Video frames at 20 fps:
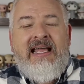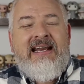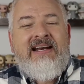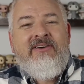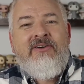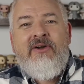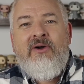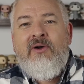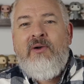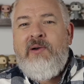I
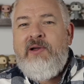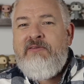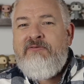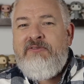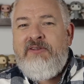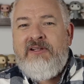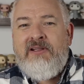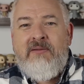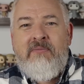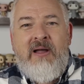don't know how I
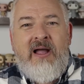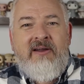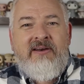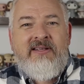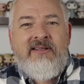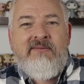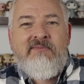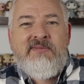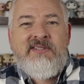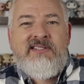feel about
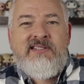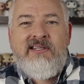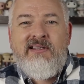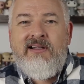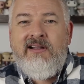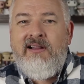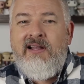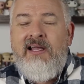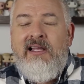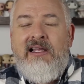him
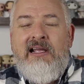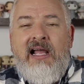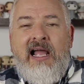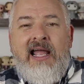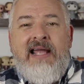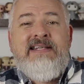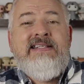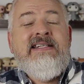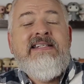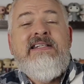still.
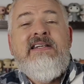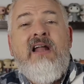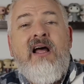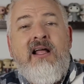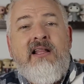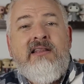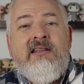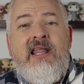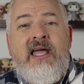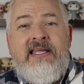I did
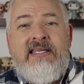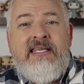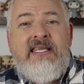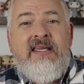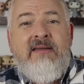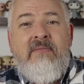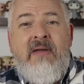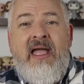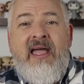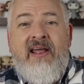not like
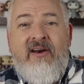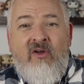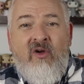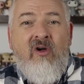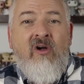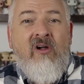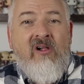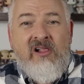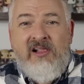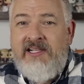him at
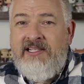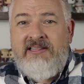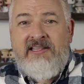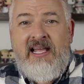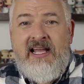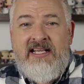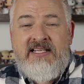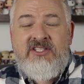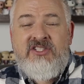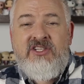all in
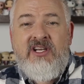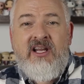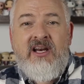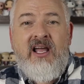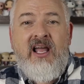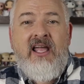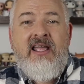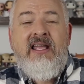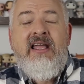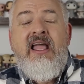Last
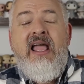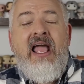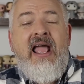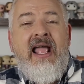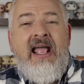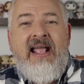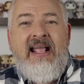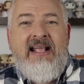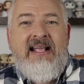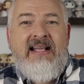Jedi.
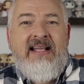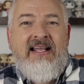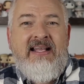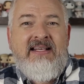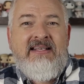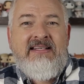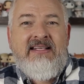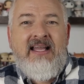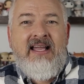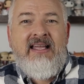
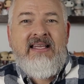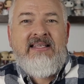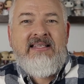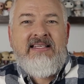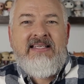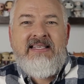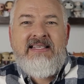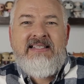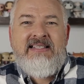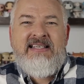And
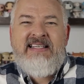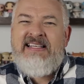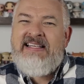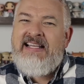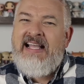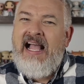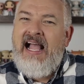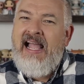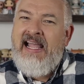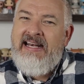he
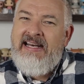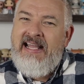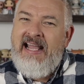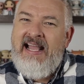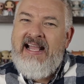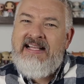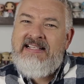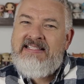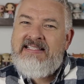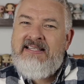kind of
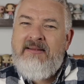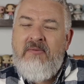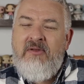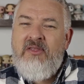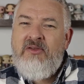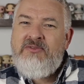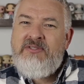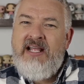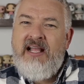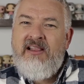has some of
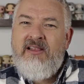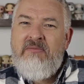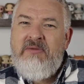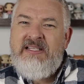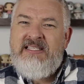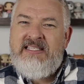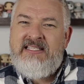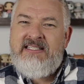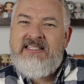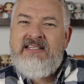those
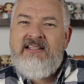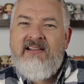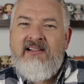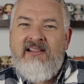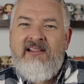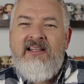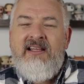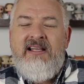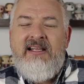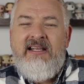elements
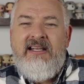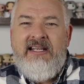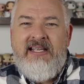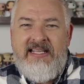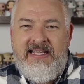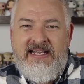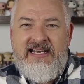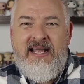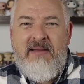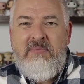still
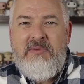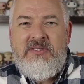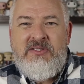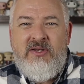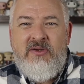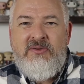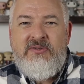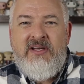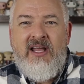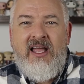in
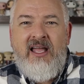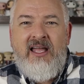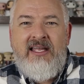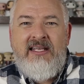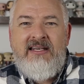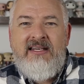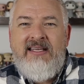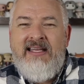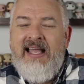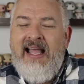episode
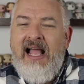9.